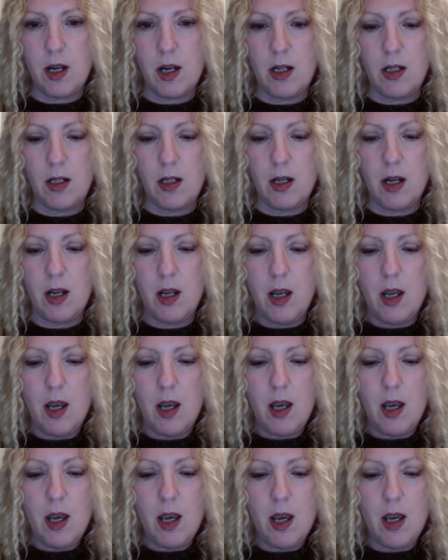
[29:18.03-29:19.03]
And
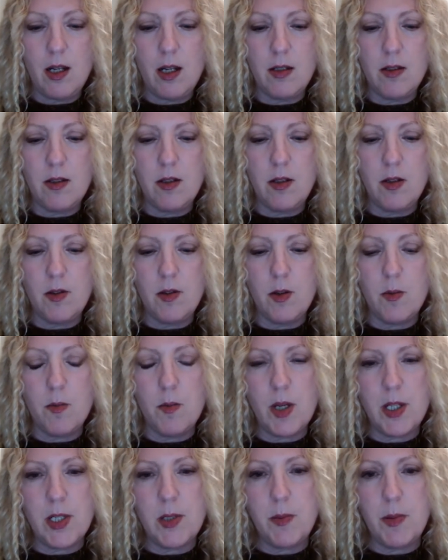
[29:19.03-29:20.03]
there
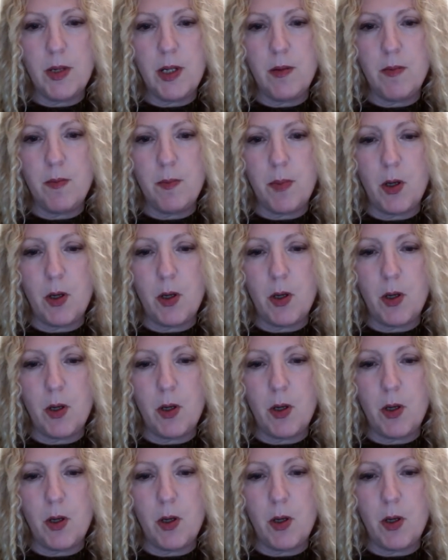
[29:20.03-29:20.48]
must be